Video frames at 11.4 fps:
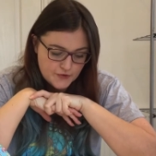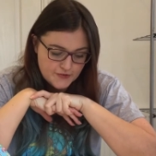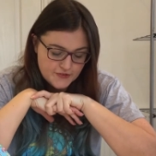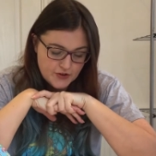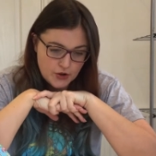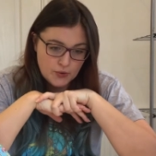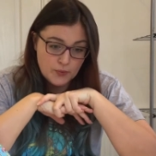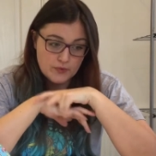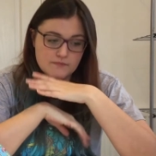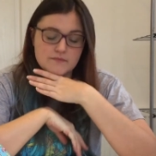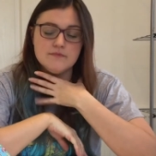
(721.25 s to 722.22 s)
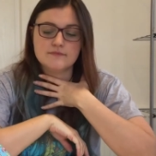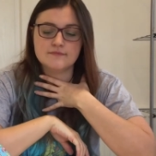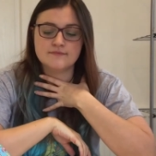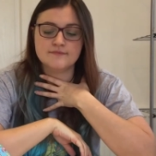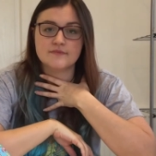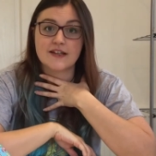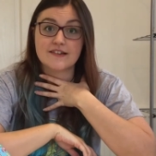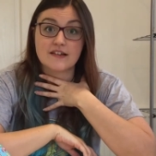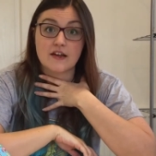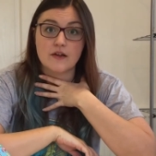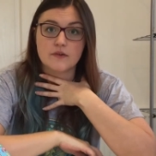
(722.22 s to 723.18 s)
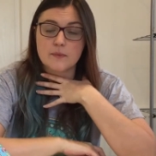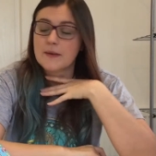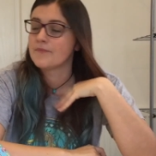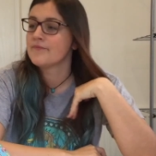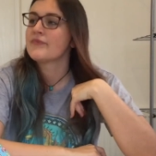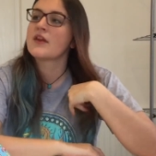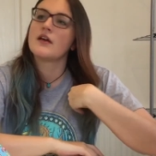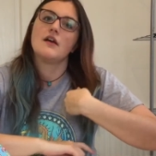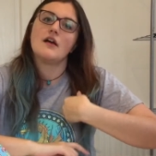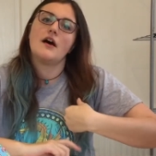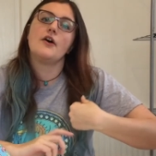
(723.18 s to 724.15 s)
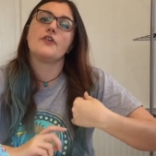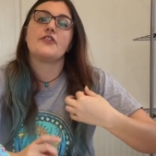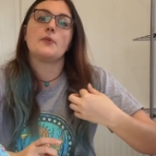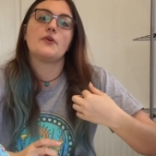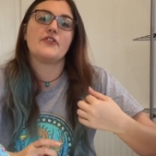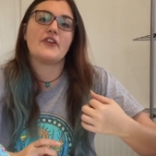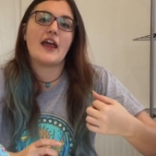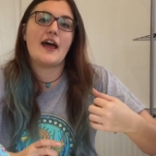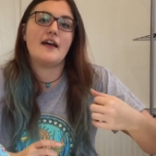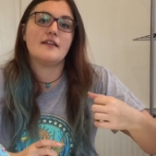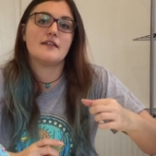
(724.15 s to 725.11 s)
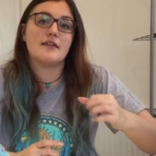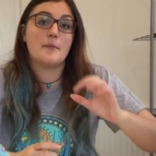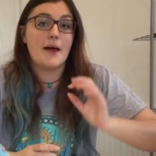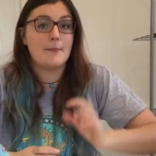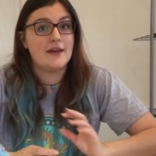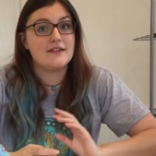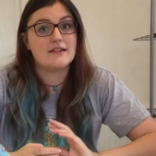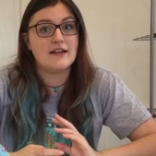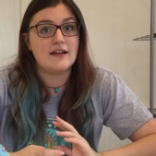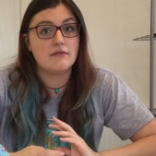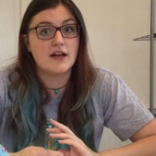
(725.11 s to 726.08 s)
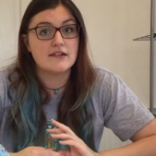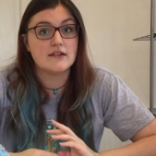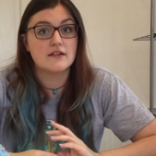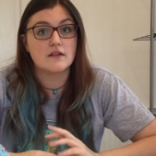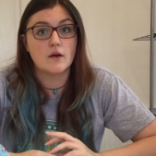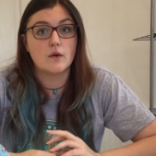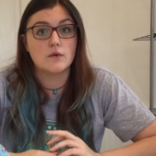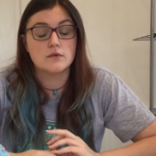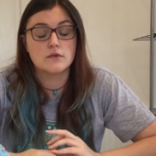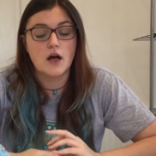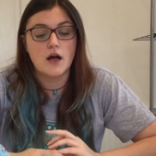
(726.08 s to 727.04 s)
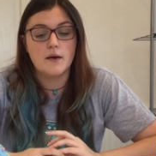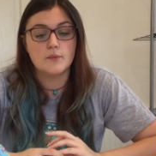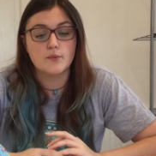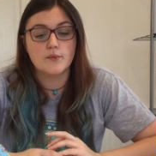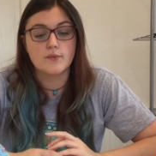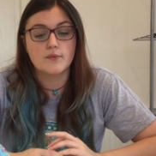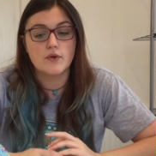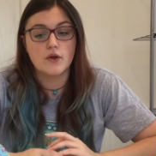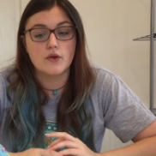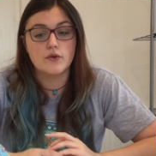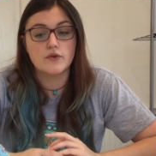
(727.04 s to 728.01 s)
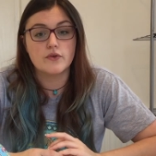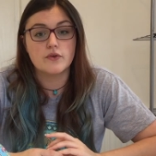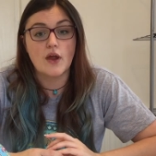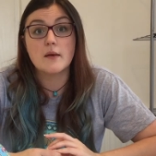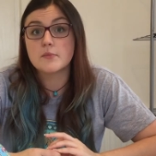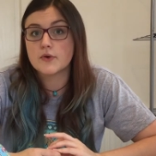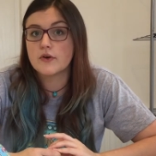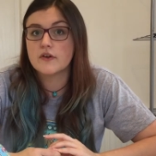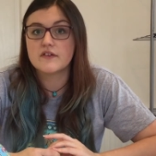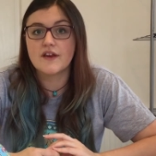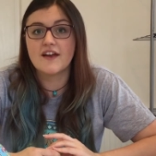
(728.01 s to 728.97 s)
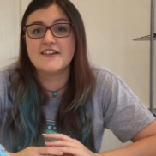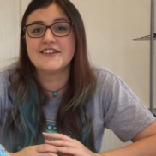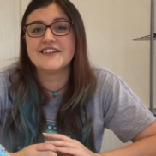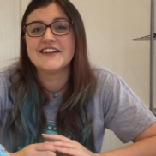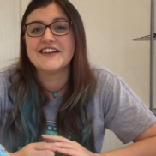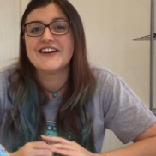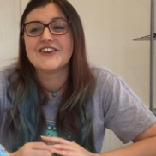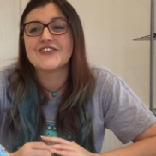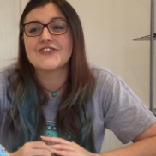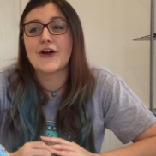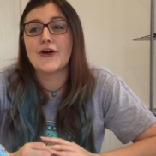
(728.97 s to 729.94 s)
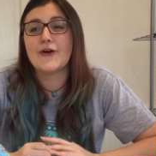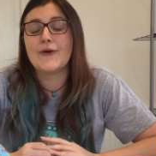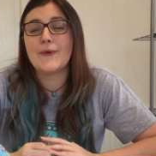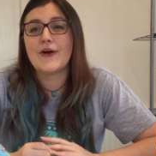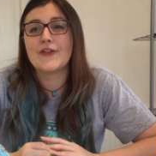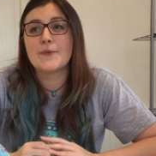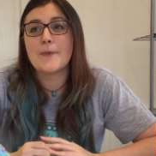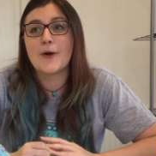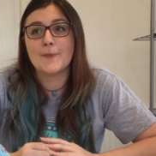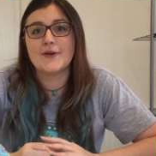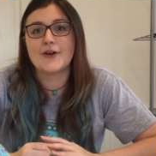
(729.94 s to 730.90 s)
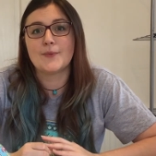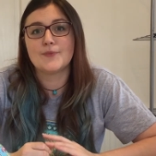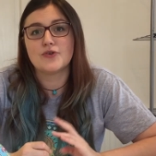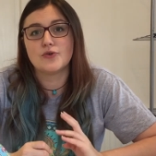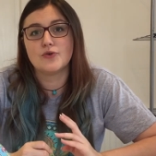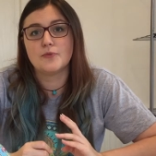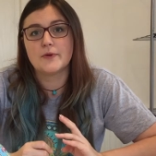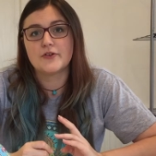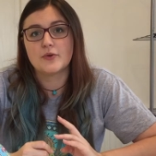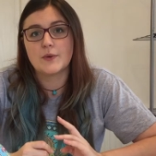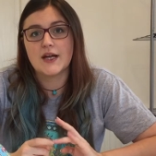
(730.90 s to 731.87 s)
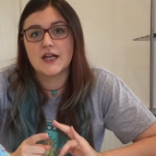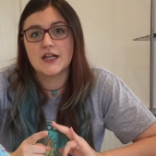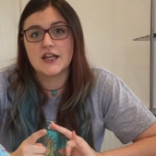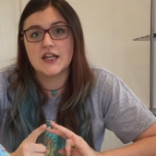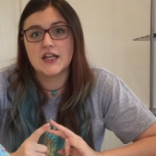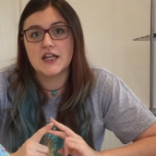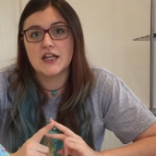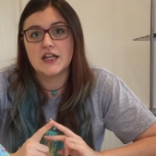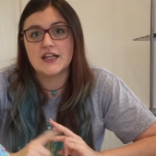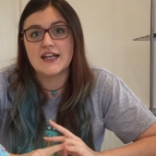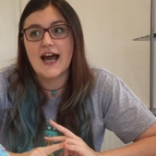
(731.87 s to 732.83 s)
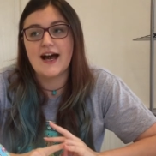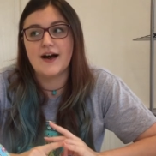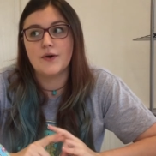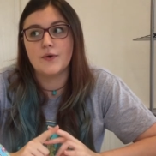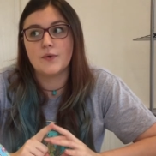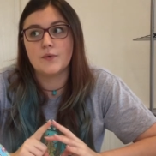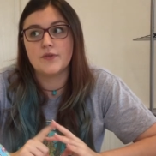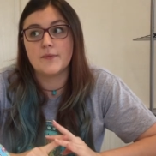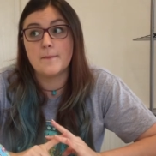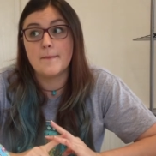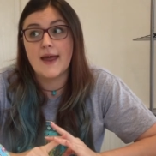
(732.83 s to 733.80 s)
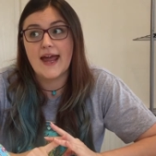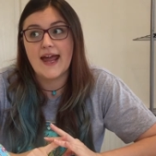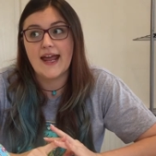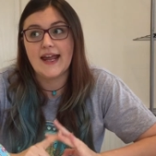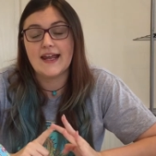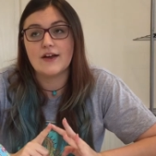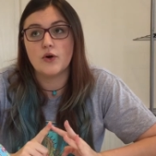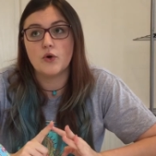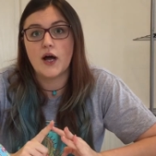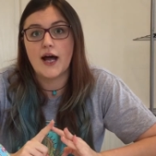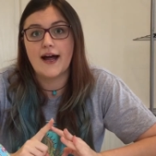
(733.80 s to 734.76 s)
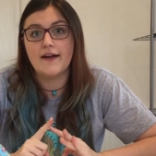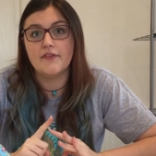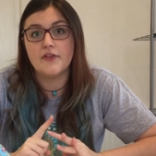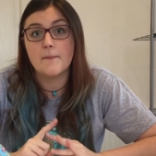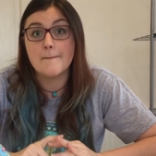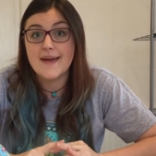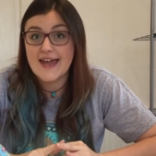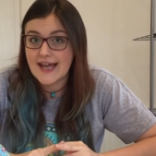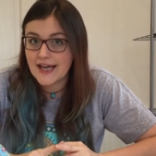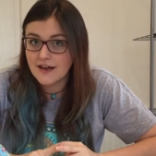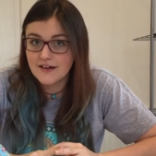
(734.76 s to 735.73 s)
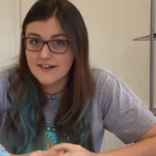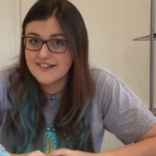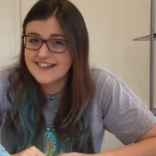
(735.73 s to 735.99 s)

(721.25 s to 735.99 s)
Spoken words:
also, excuse me, I also want to get some MSD Resin Soul girls and boys. So at the moment I'm torn between the Yao, the Mei, and the Ming.